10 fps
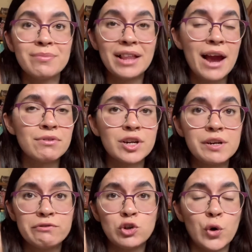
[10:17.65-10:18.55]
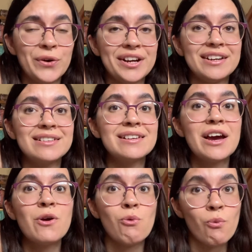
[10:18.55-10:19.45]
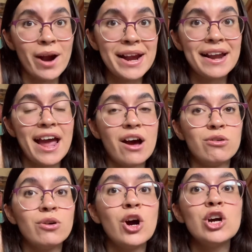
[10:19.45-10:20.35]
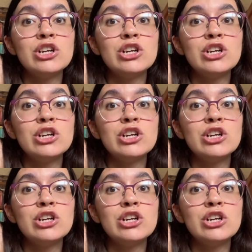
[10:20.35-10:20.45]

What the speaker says: library of choice right now